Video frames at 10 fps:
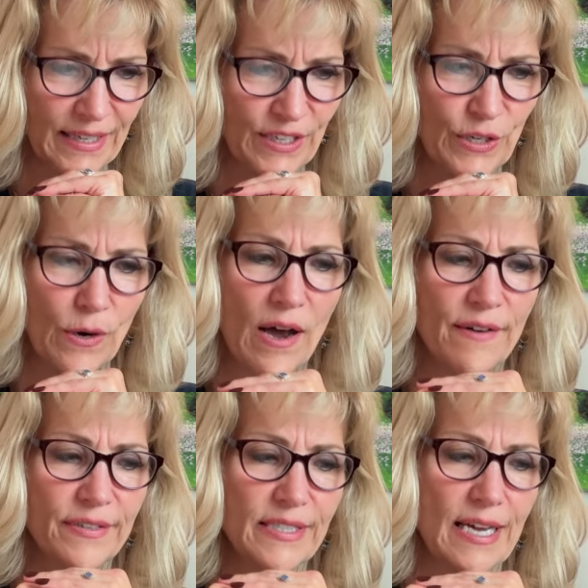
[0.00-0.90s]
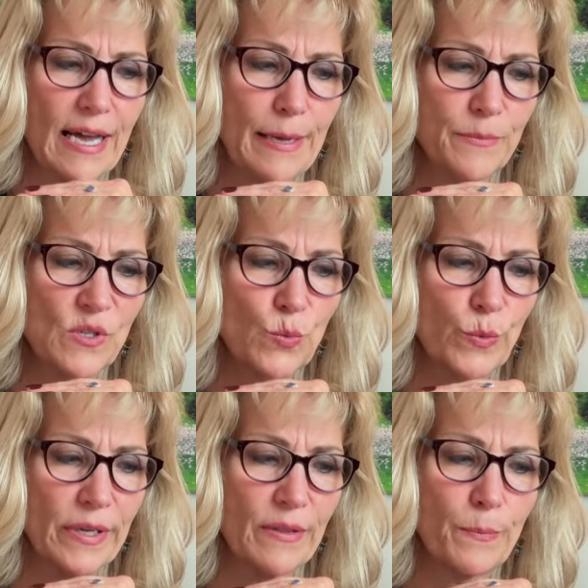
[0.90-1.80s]
you know, oftentimes
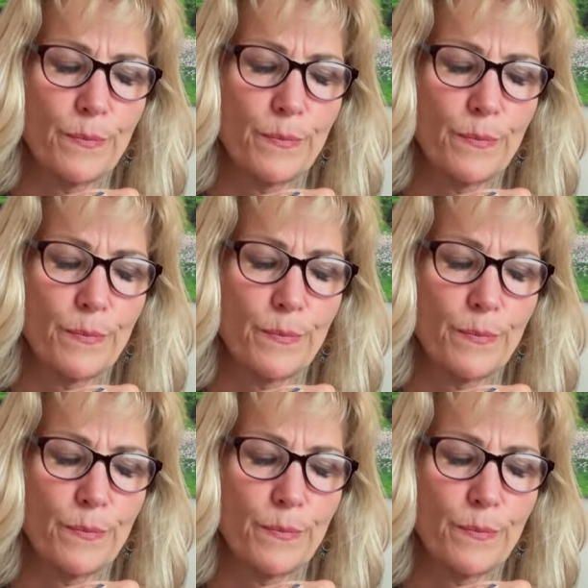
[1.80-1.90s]
with